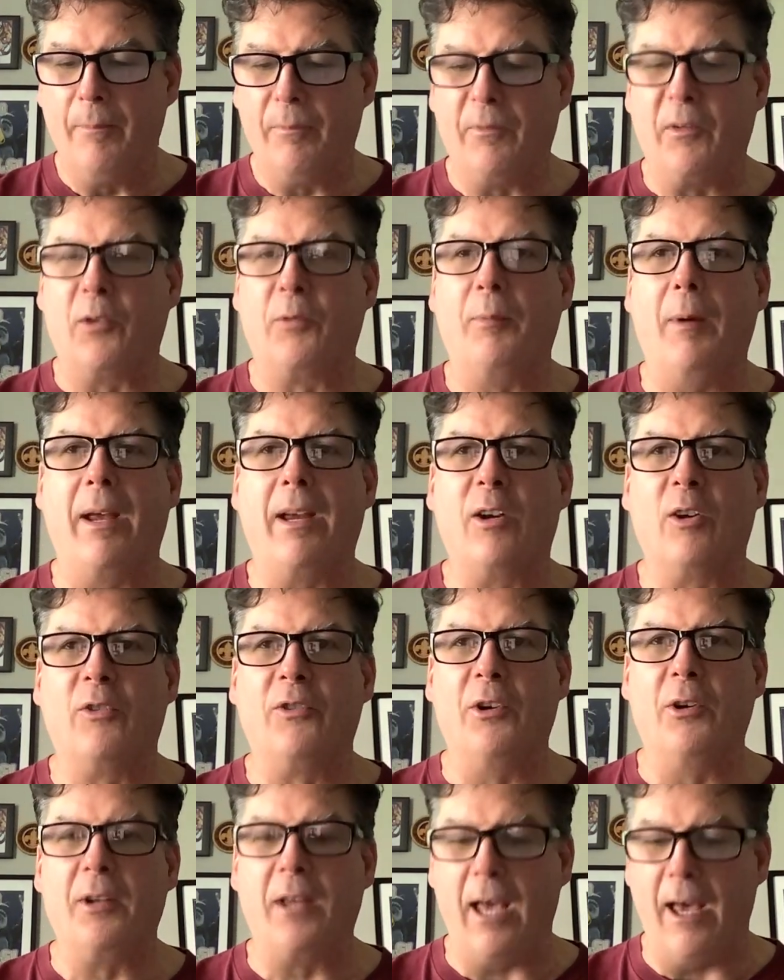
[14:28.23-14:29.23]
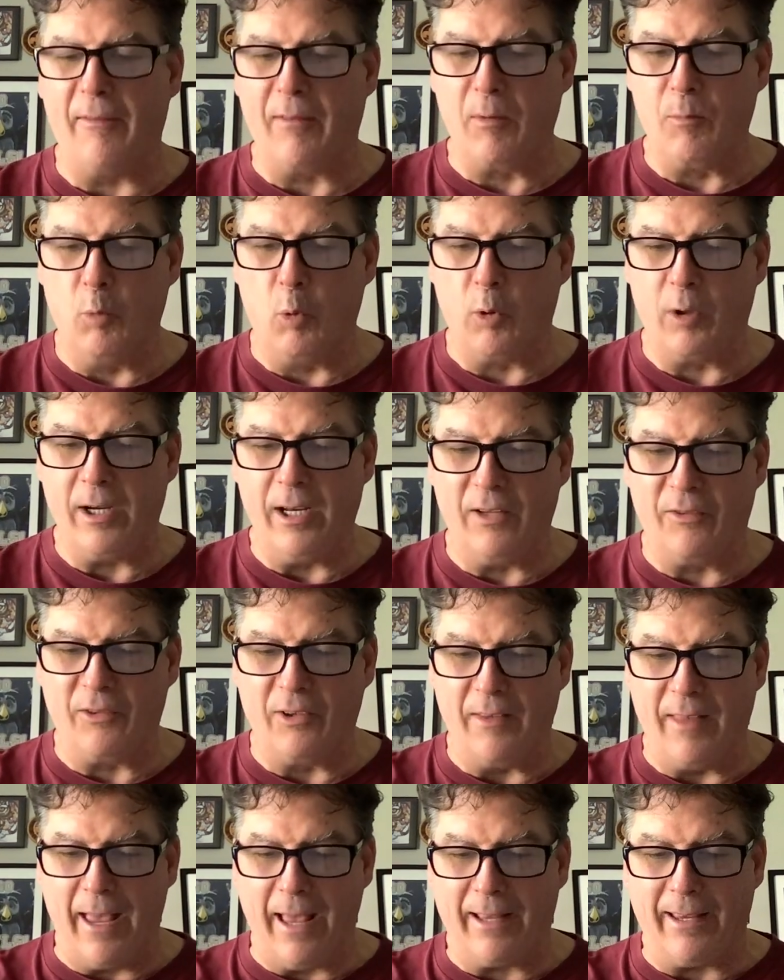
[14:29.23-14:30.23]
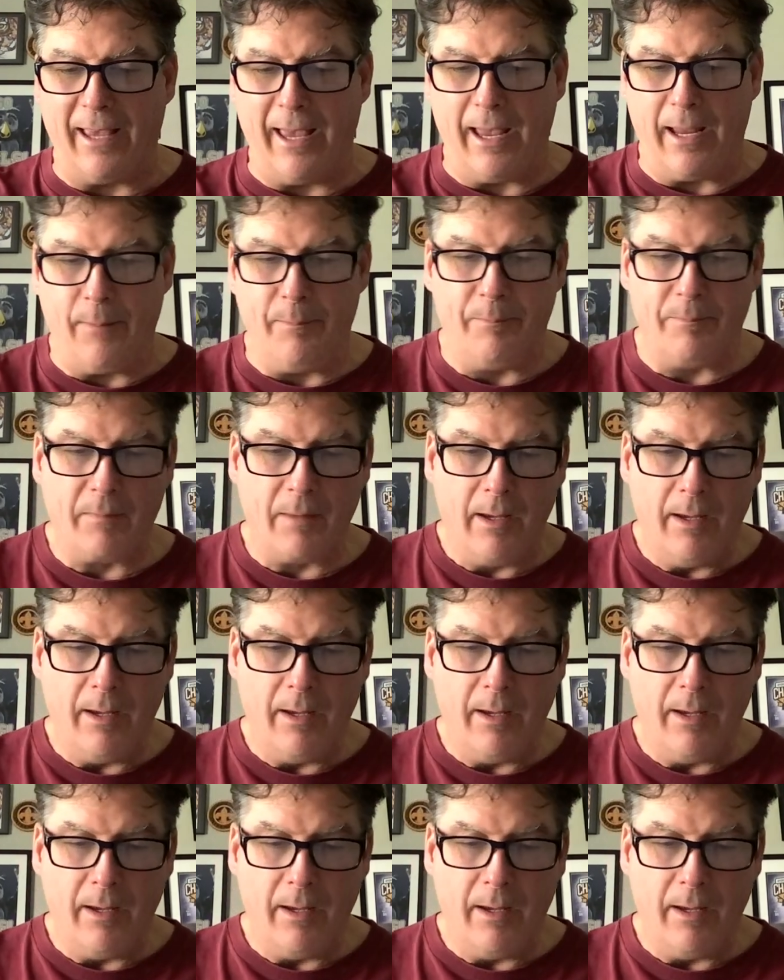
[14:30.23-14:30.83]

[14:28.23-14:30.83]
despite Arizona having more hits in that game.